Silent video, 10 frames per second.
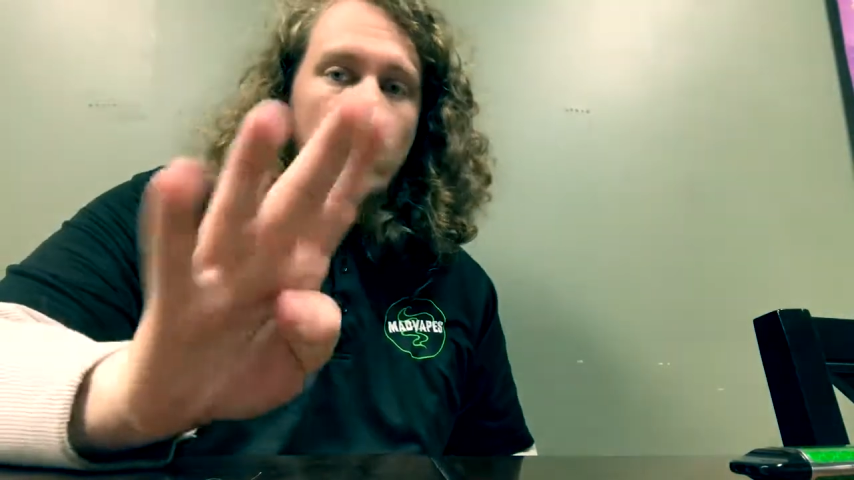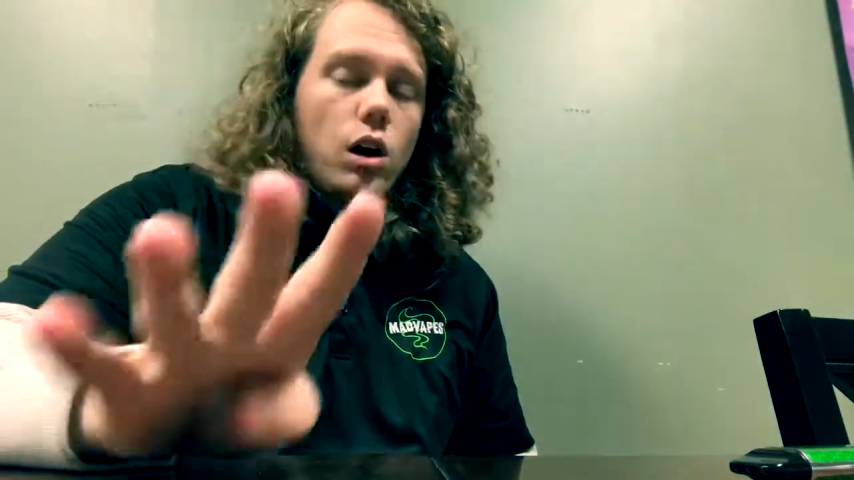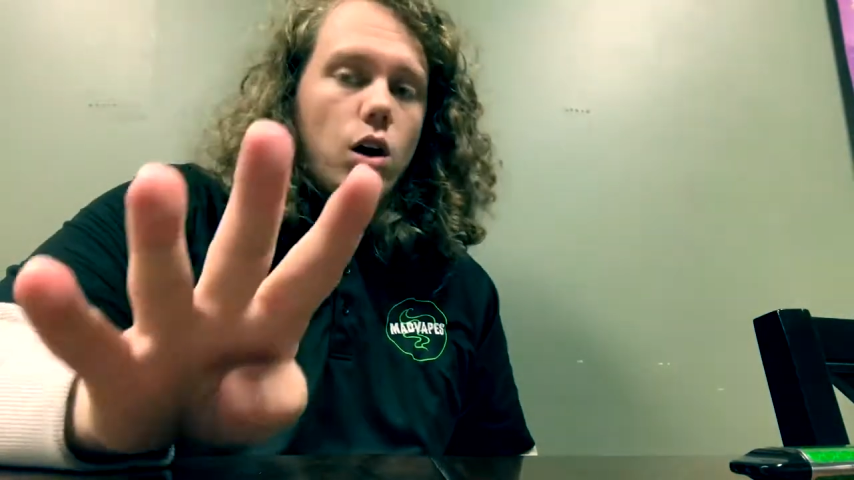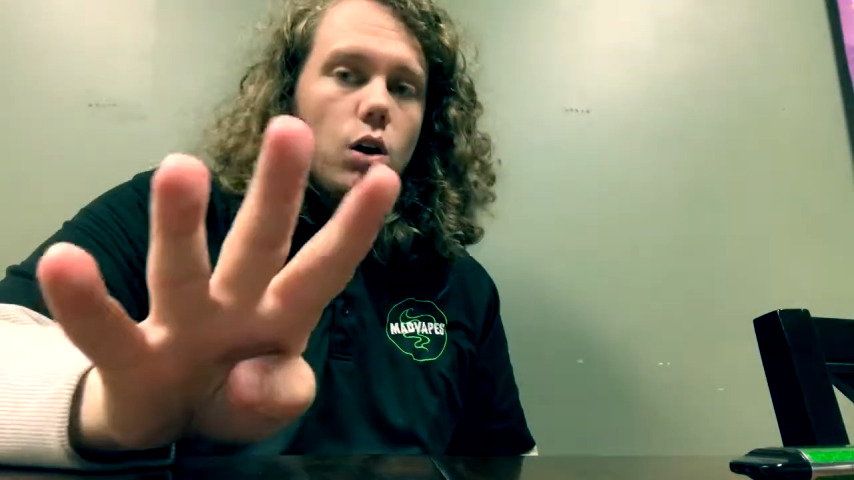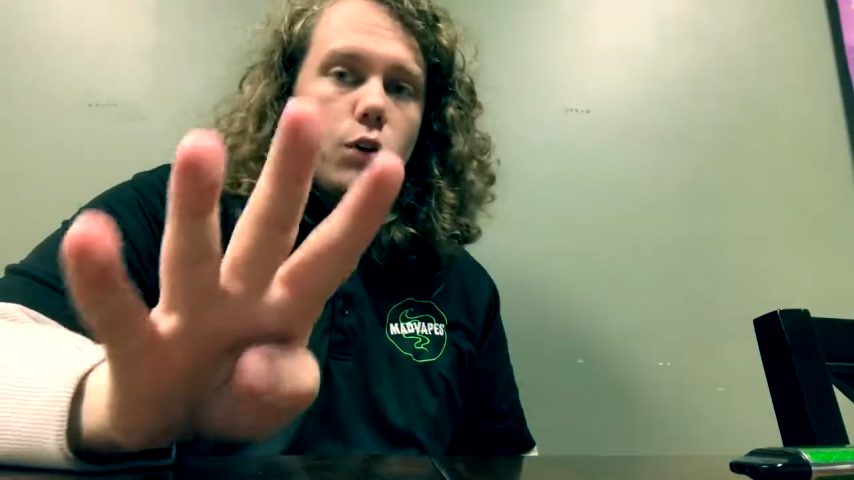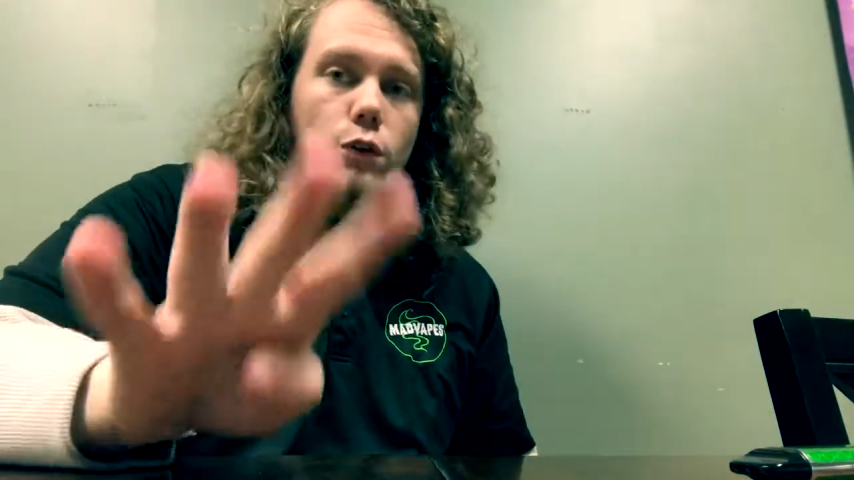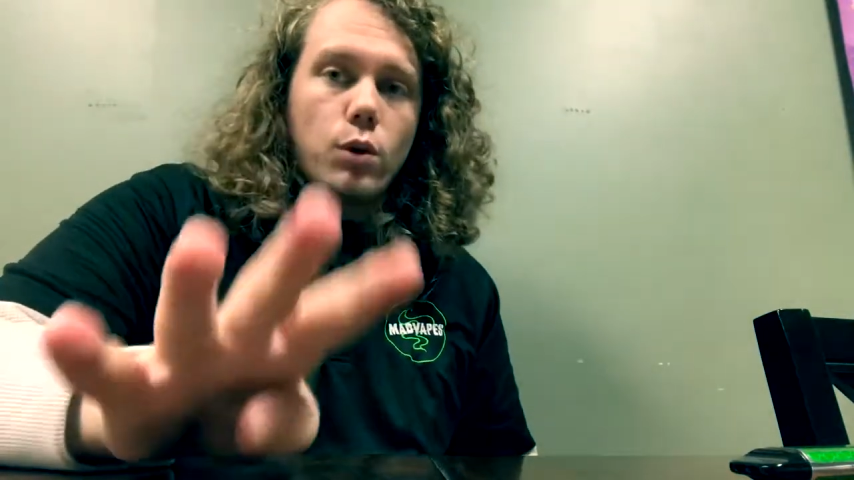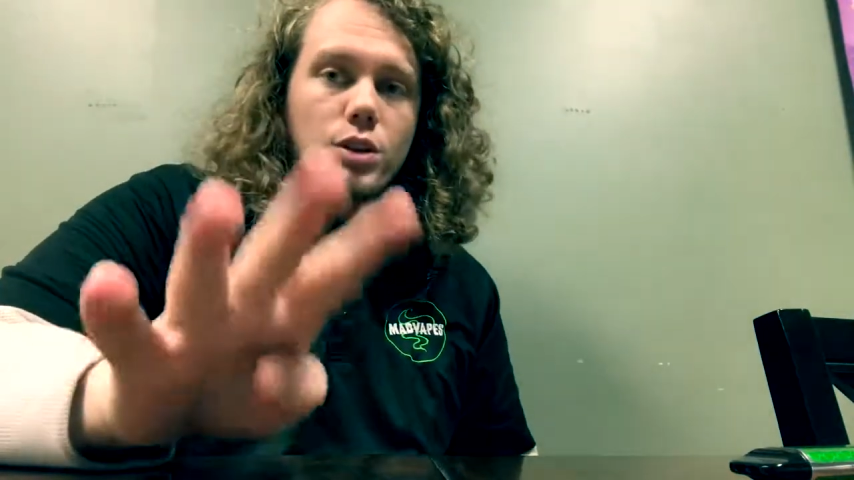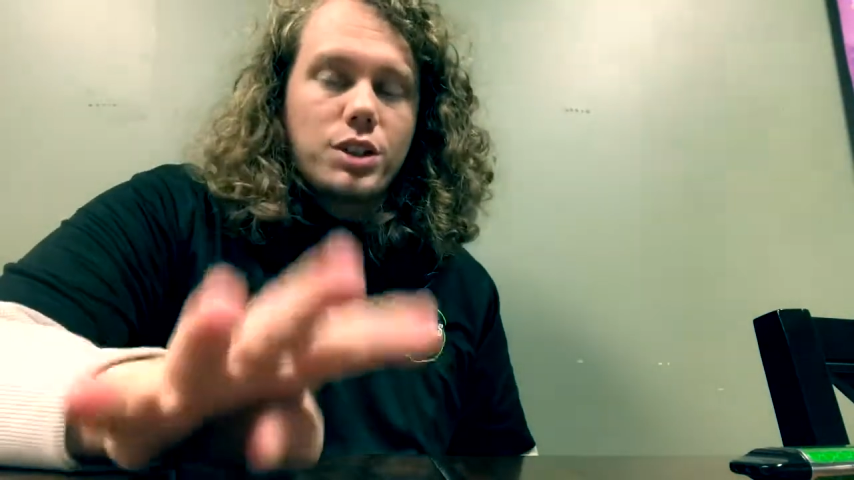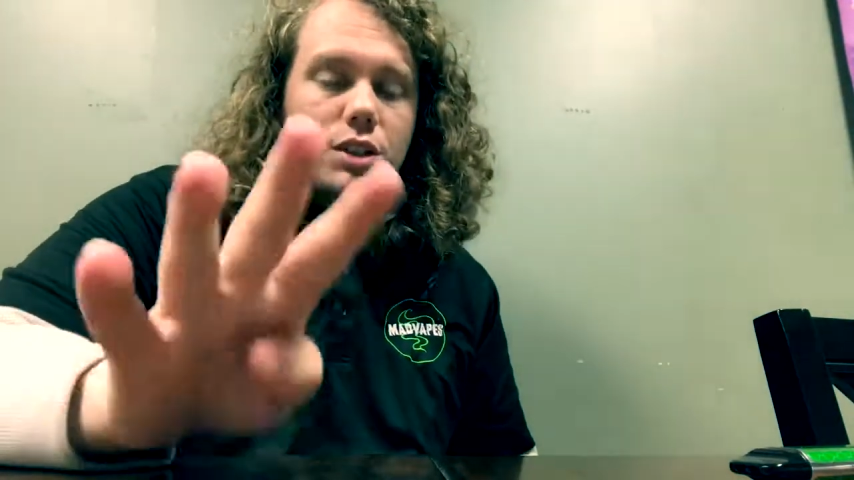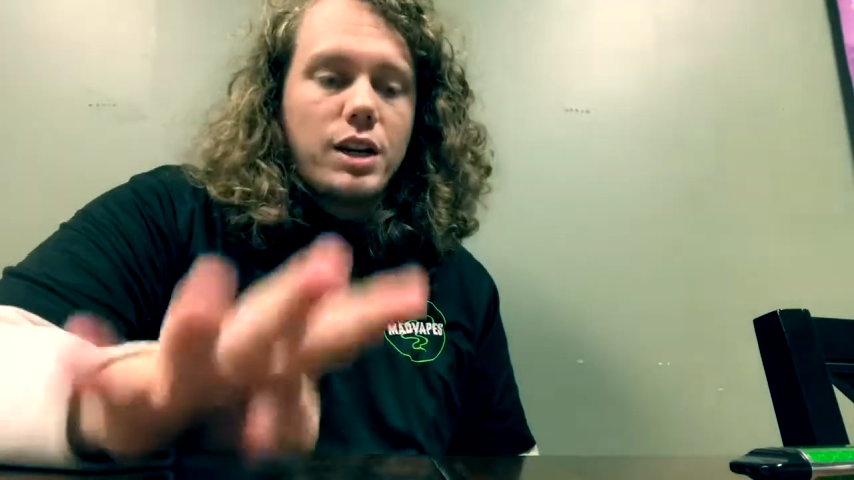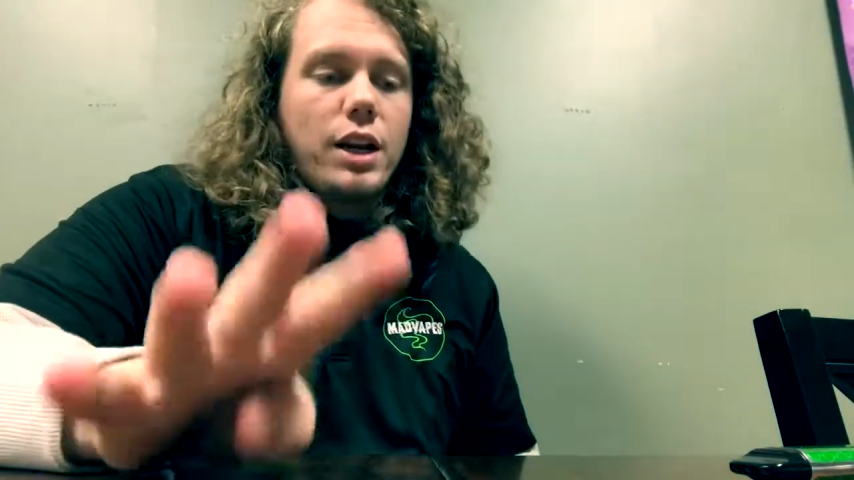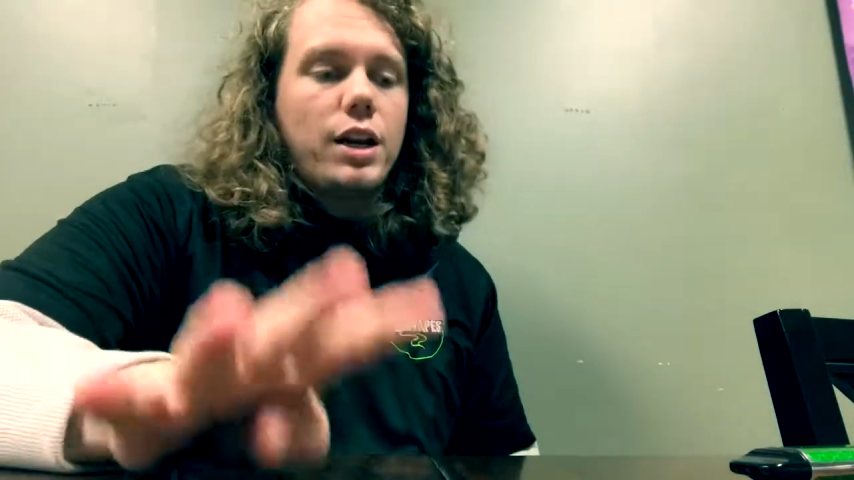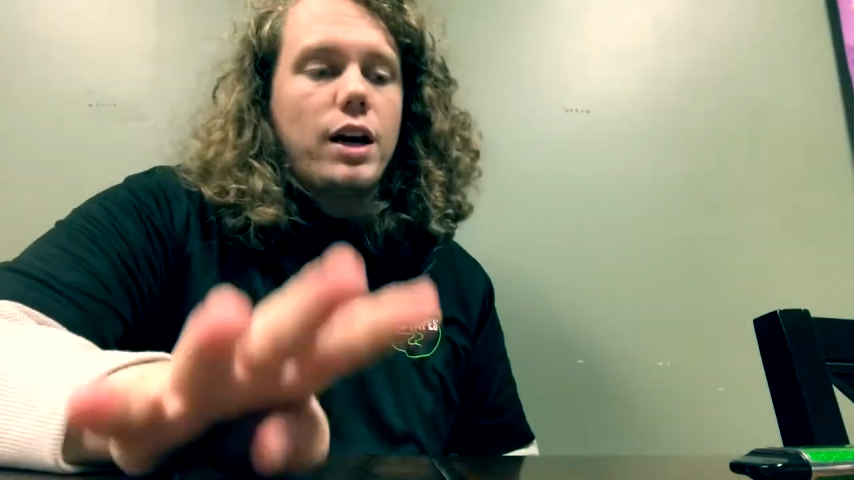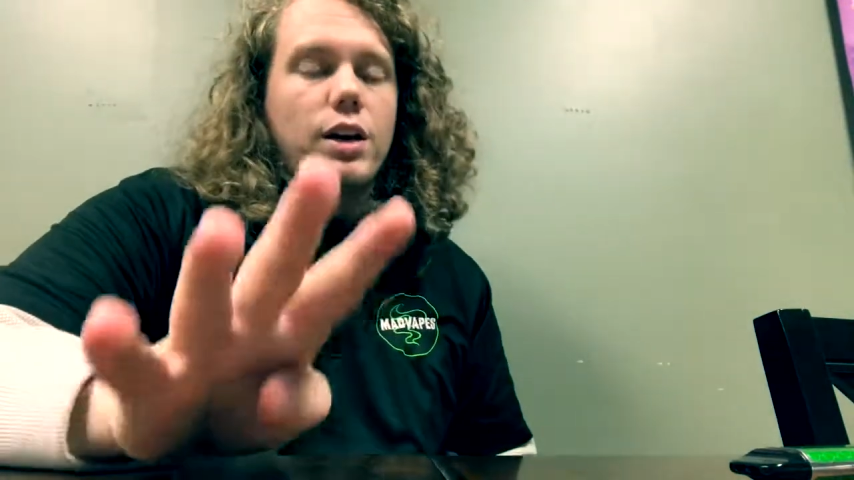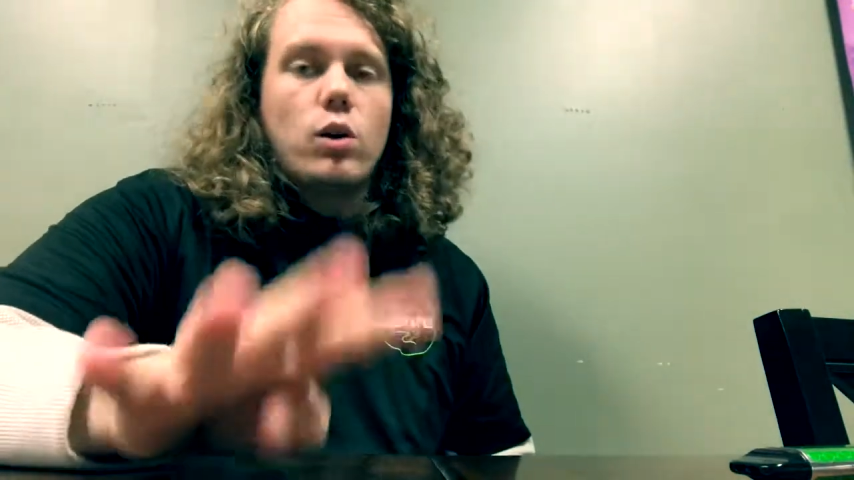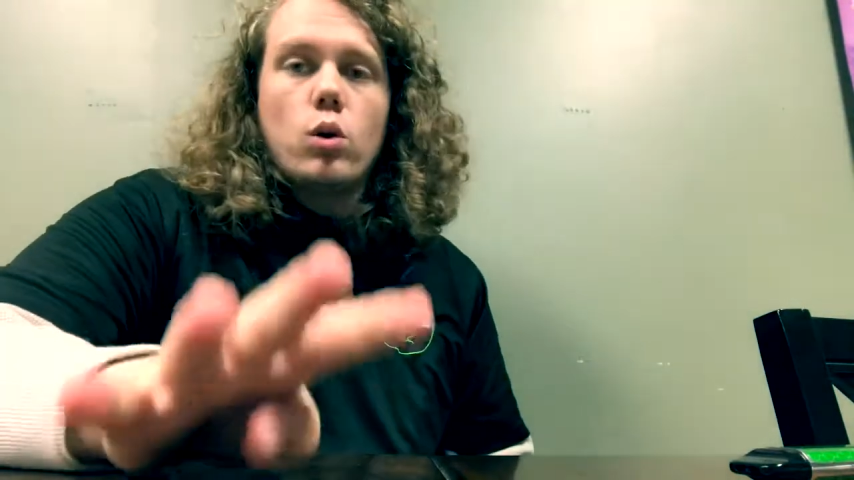all $14.99